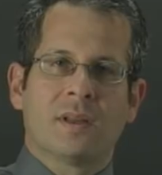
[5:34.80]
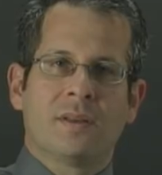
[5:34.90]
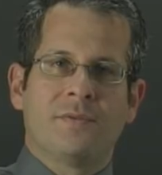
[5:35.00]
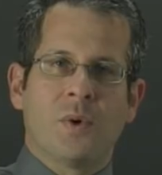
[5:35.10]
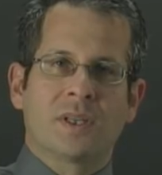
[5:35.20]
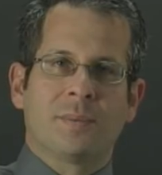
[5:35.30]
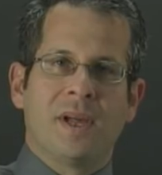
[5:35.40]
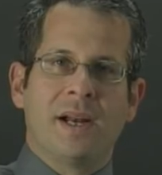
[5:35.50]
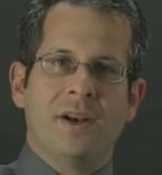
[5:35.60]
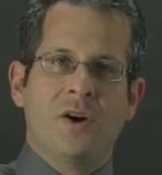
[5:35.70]
force
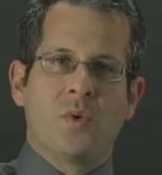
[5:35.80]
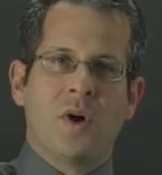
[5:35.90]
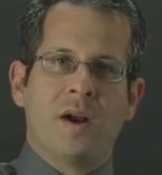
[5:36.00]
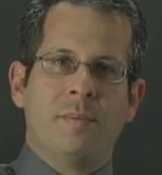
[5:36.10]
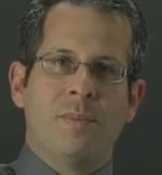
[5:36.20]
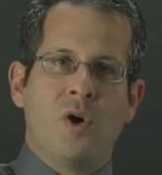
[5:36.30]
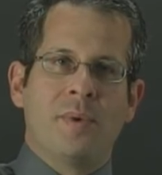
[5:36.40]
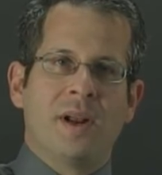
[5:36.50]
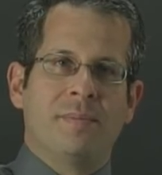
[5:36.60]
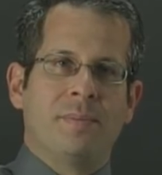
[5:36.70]
applied at node 1,
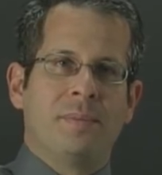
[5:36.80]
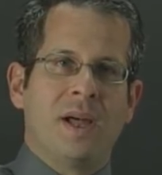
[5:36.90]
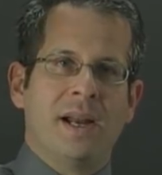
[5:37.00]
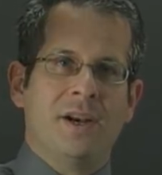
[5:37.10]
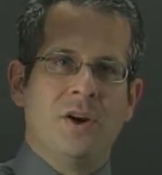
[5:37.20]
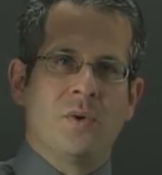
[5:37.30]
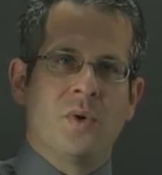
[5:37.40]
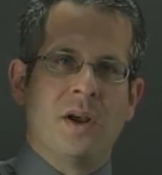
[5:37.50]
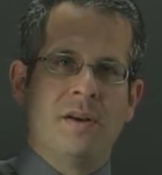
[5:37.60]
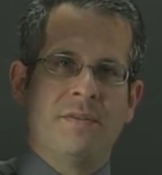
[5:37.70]
moment applied at node
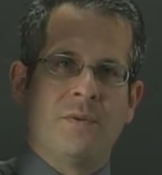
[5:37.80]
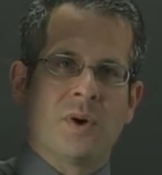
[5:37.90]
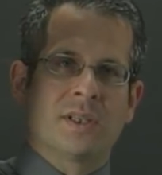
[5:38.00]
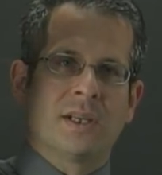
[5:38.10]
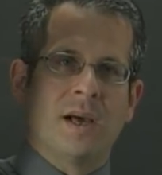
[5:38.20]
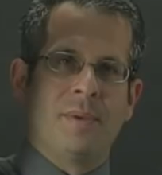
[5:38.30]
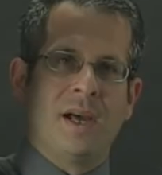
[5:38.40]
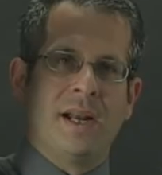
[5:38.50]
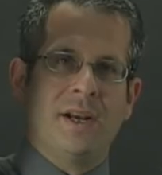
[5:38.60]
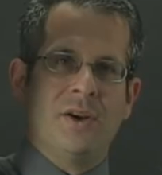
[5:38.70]
1, force
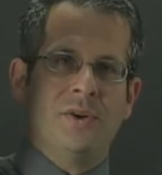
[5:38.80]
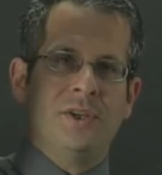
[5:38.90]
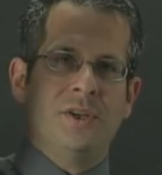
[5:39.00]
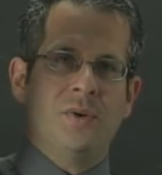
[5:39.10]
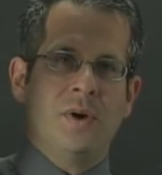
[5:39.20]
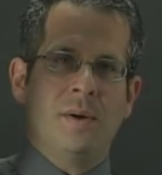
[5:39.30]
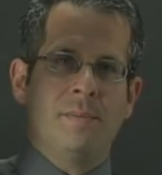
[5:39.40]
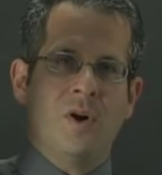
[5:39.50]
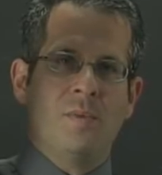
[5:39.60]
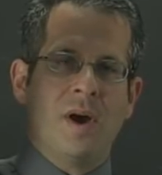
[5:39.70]
applied at node 2,
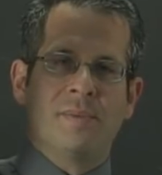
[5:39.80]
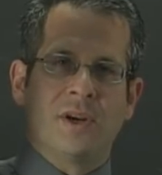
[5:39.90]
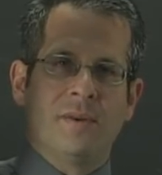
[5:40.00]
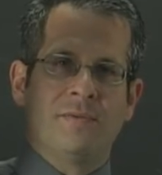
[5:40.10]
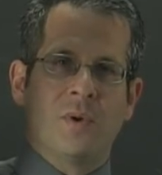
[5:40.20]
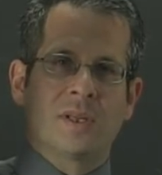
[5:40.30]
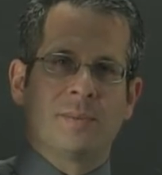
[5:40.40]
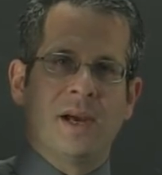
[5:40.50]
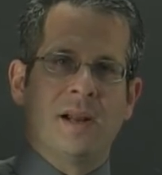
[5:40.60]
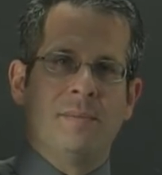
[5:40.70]
force
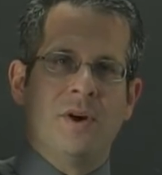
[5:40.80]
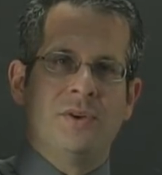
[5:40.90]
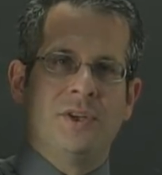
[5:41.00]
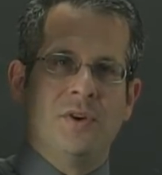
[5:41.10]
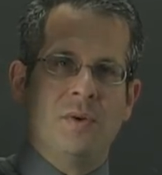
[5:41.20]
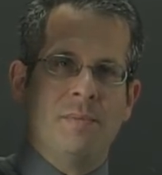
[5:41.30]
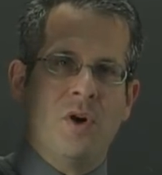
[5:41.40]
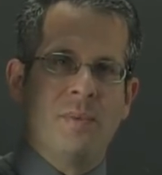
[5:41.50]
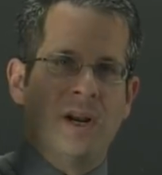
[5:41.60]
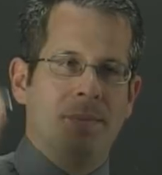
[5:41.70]
applied at node 2,
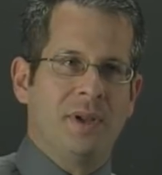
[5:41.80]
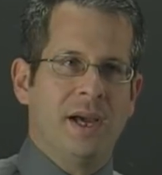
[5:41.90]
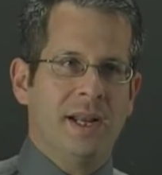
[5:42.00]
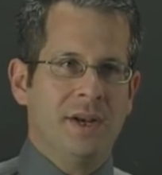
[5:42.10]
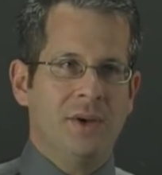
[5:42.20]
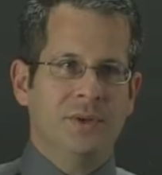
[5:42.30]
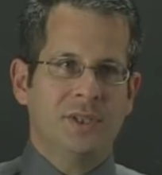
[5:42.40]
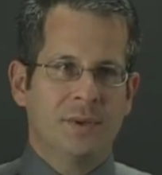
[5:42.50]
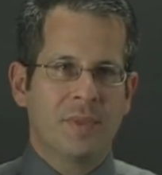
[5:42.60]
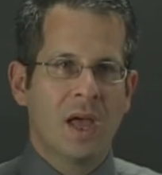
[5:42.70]
moment applied at node
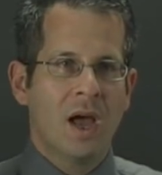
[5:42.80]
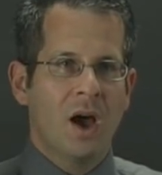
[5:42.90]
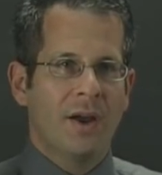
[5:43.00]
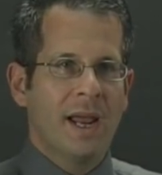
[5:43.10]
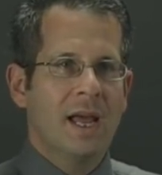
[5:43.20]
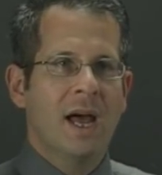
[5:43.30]
2. All right?